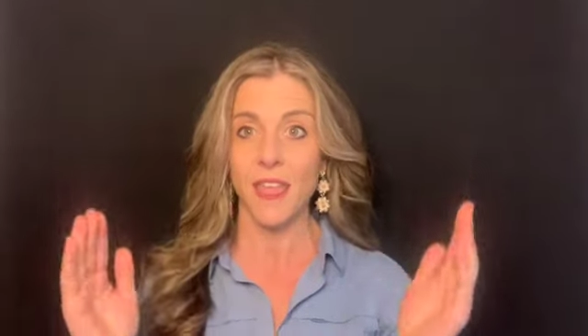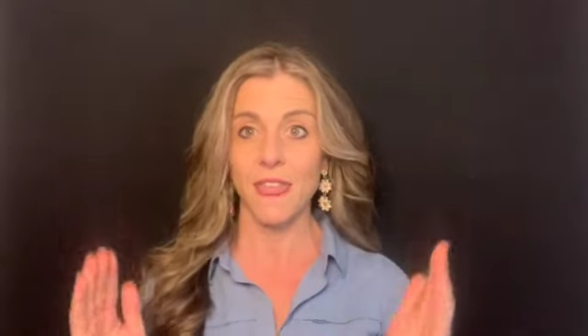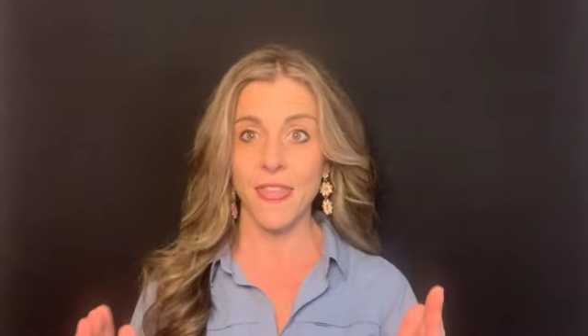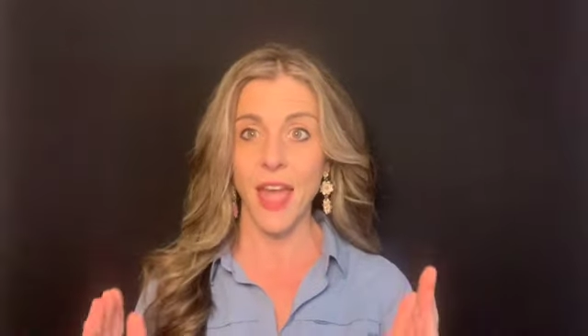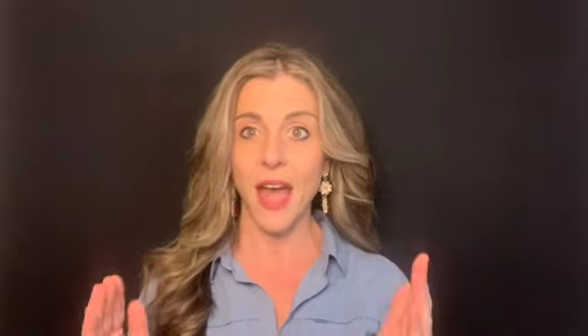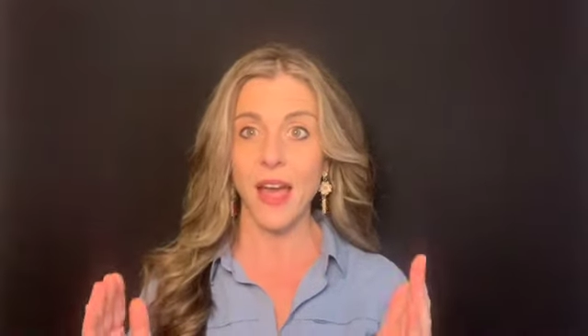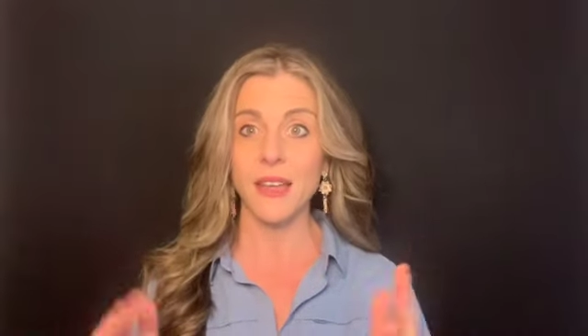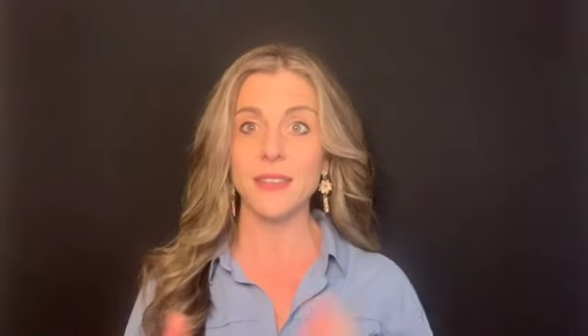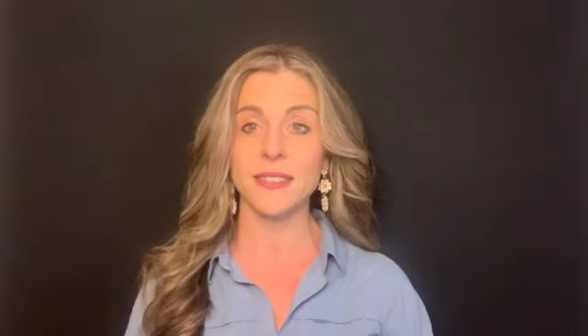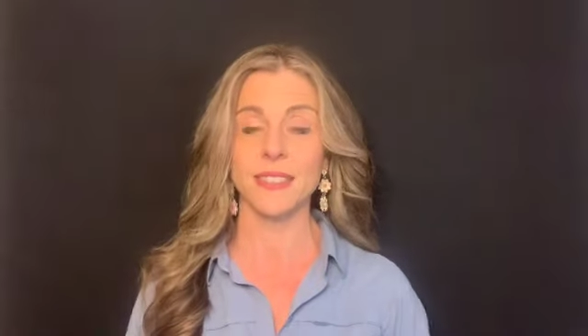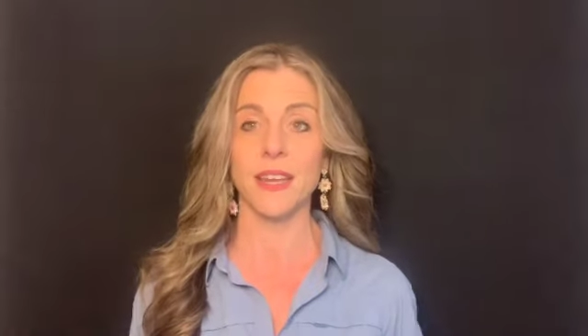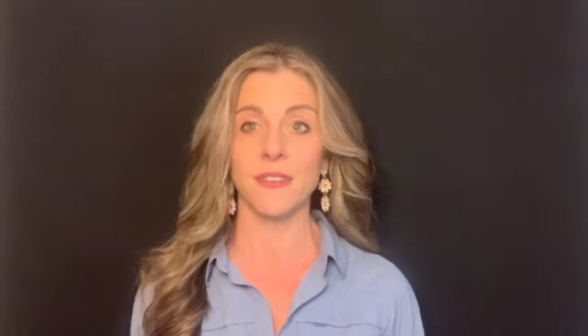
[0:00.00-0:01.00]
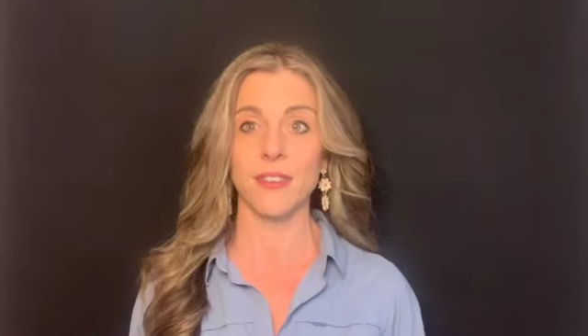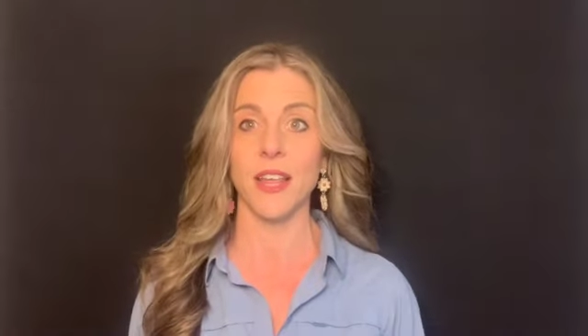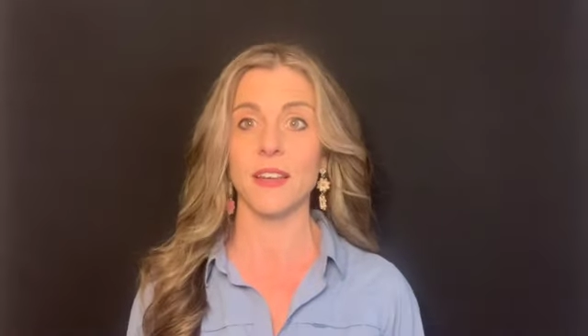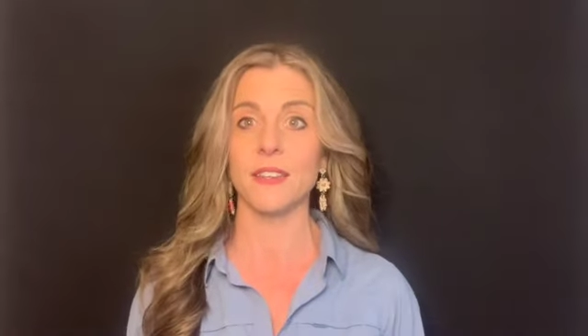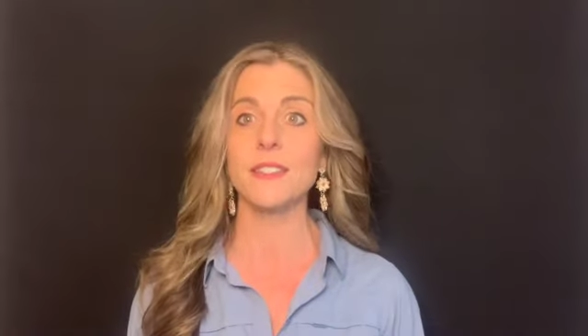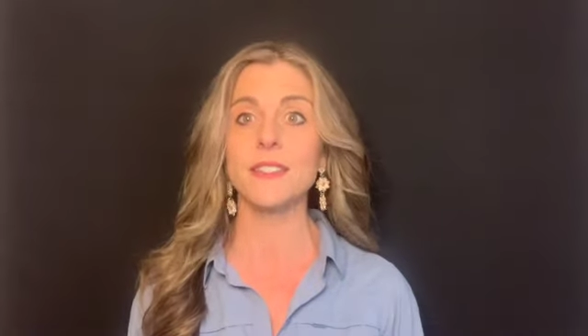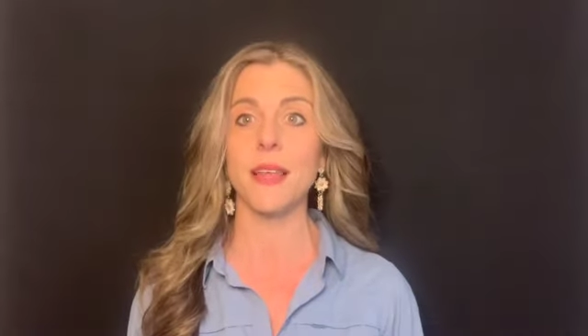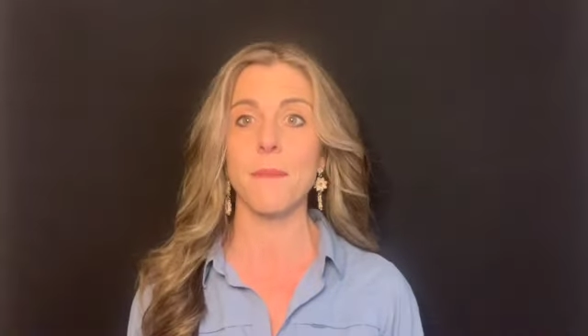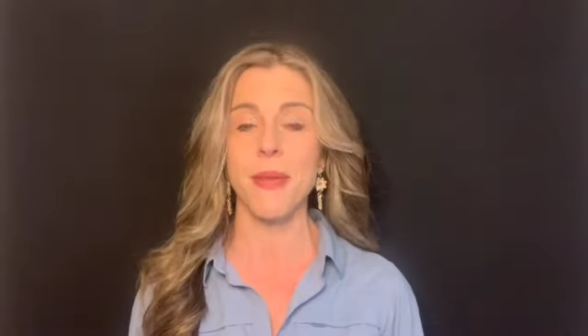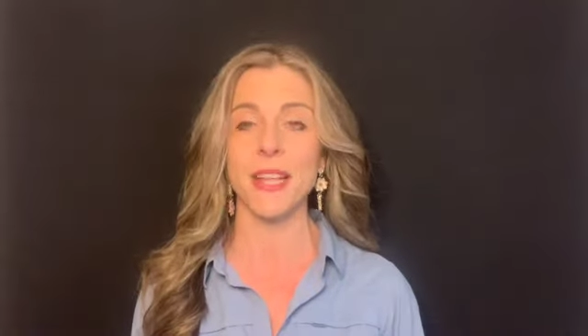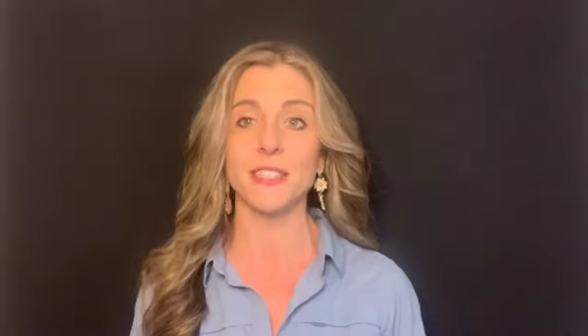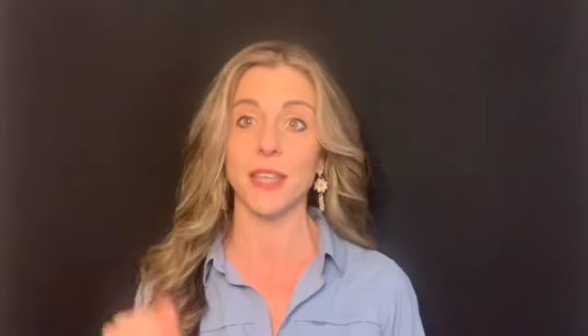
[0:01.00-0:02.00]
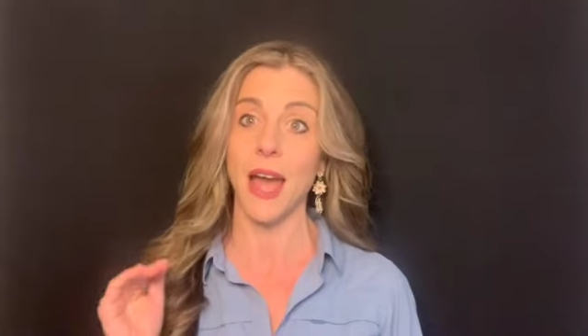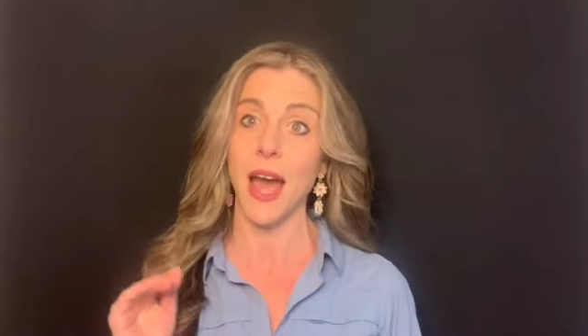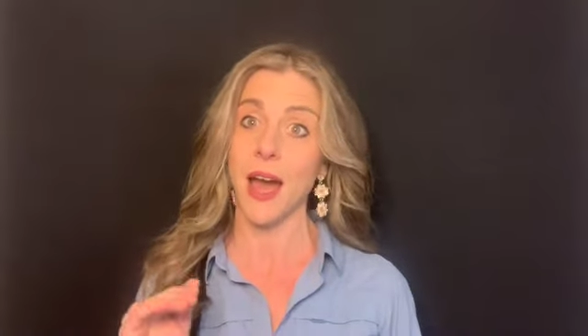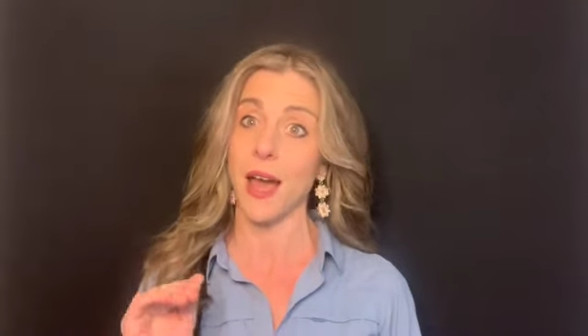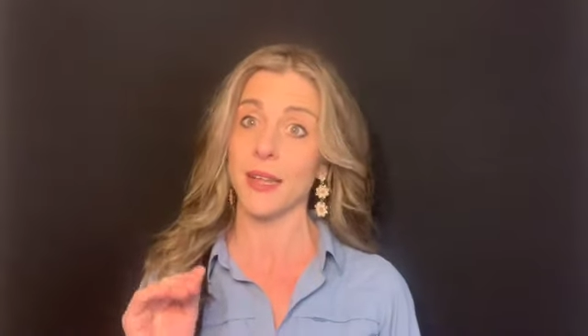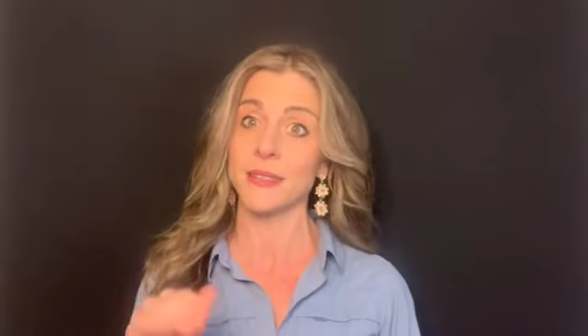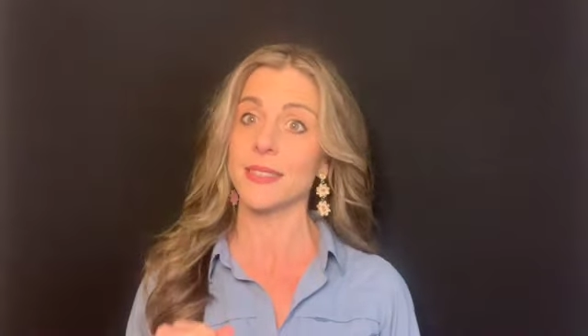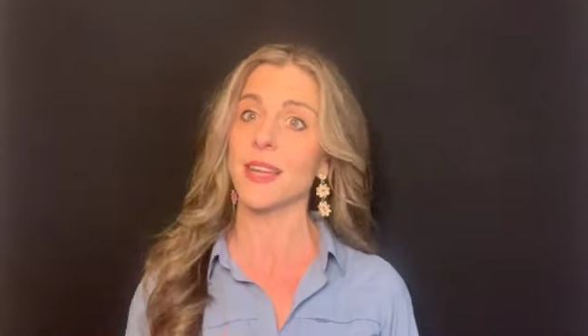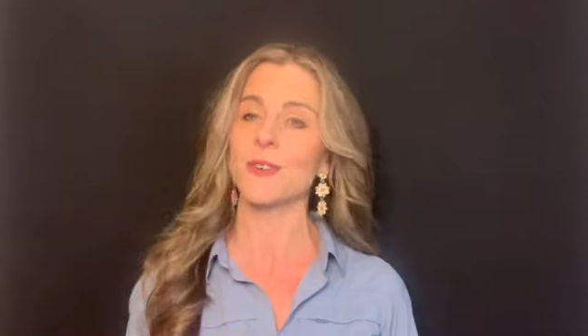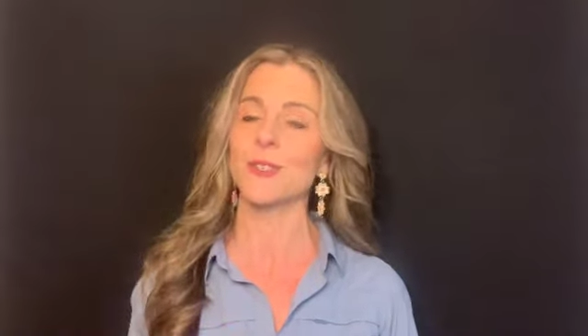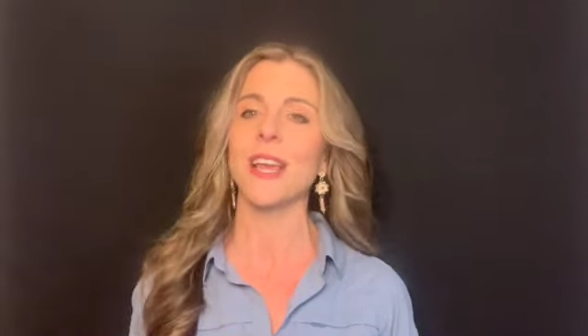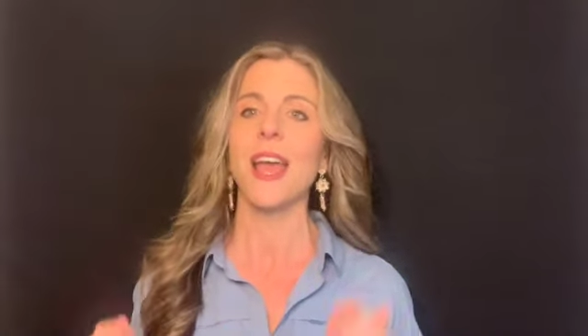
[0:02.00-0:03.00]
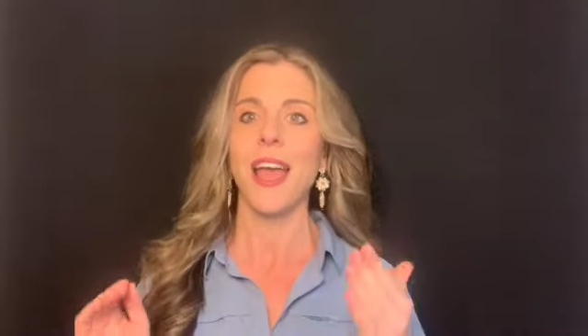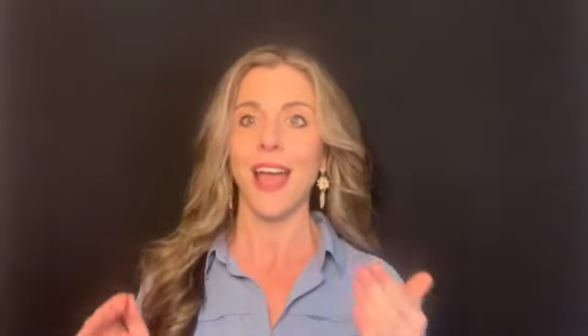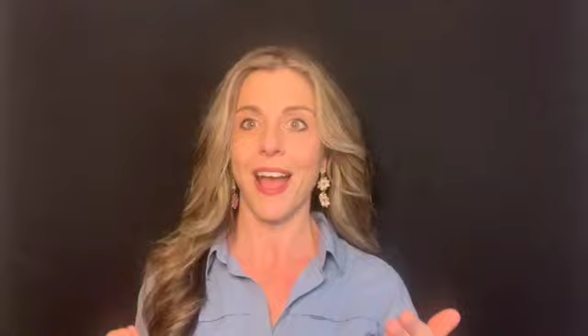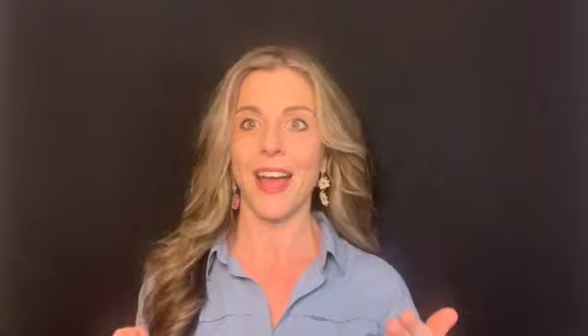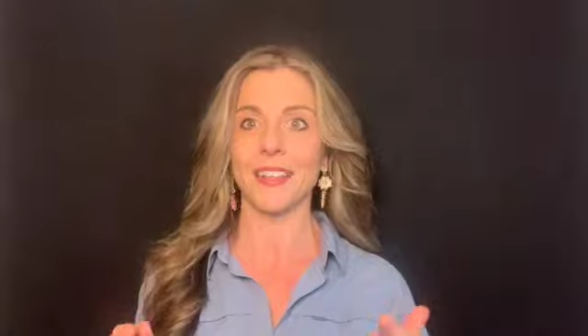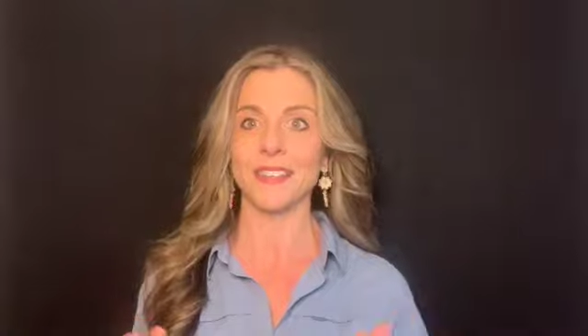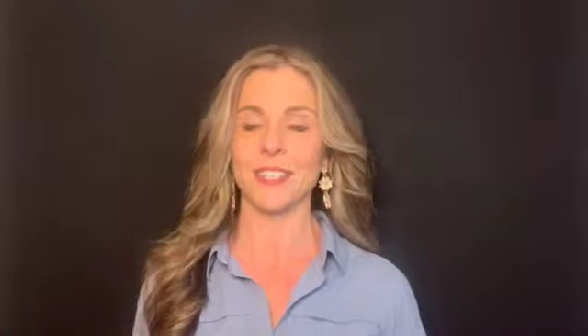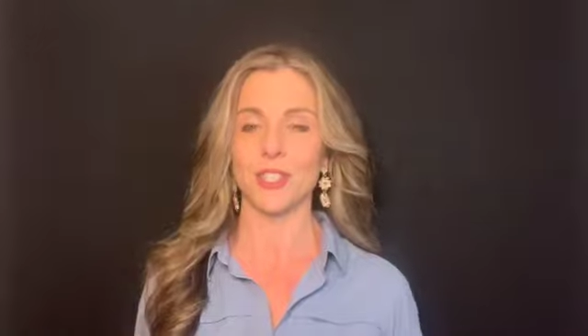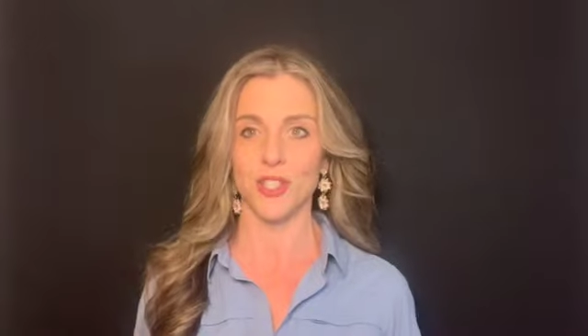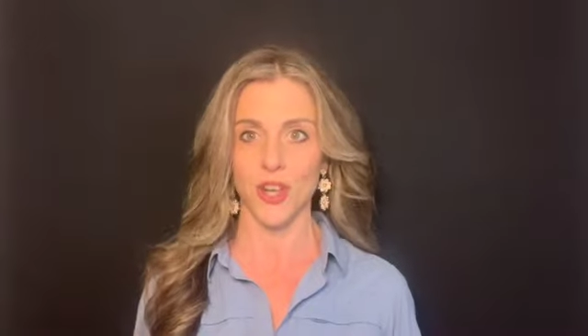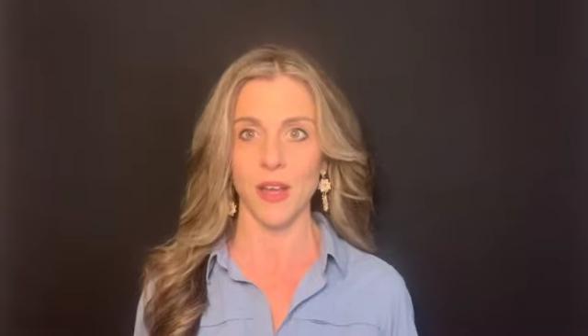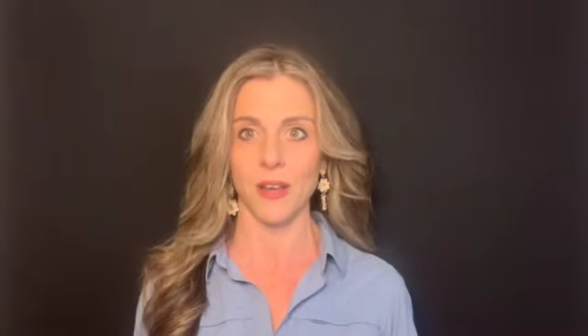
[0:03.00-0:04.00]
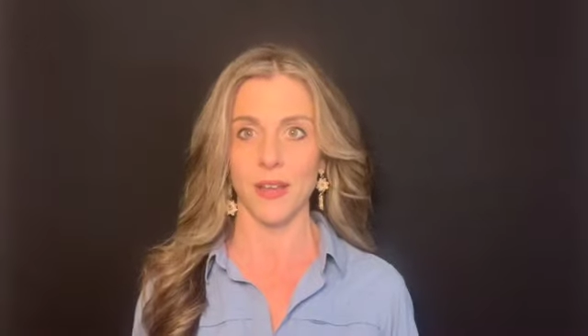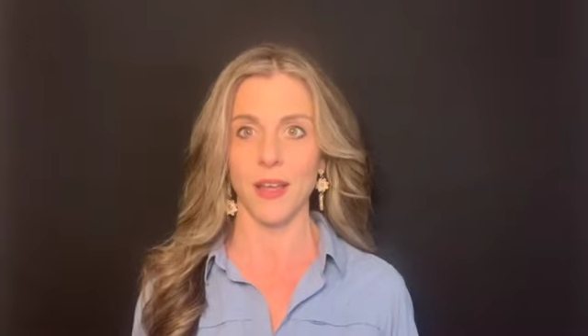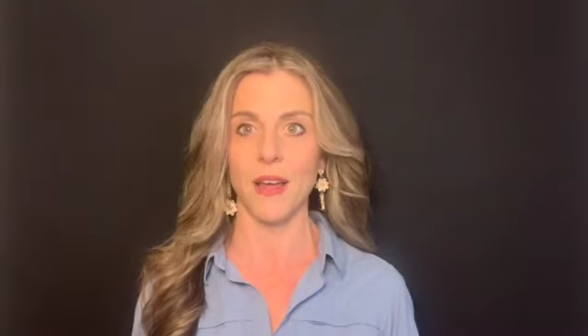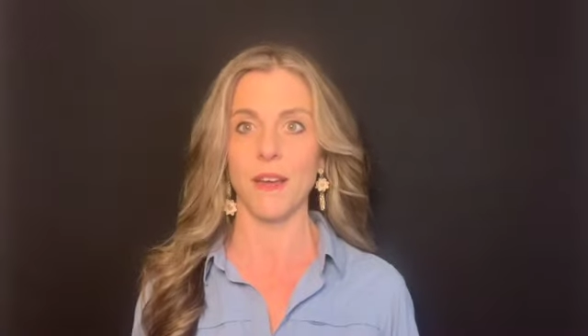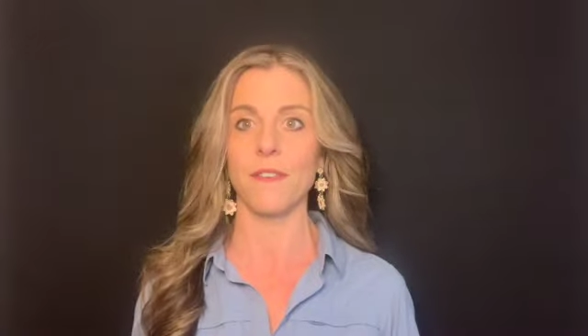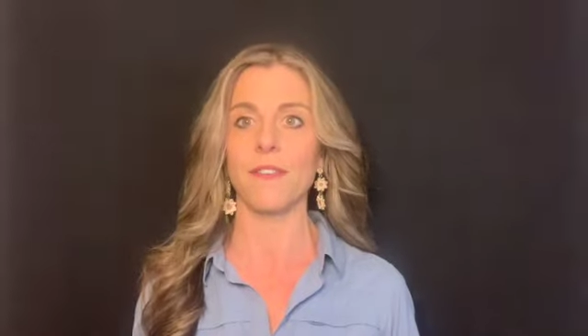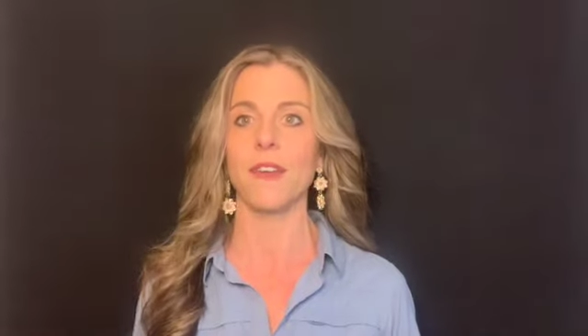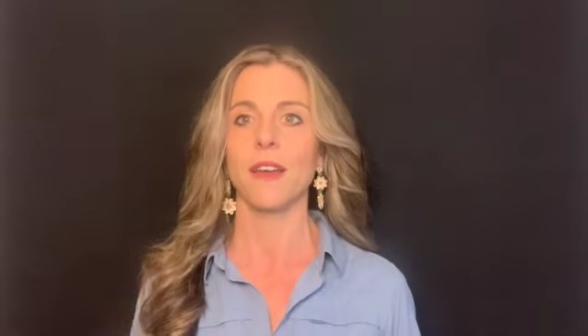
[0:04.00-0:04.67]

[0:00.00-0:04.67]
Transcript: that set of letters that makes the I sound as a chunk of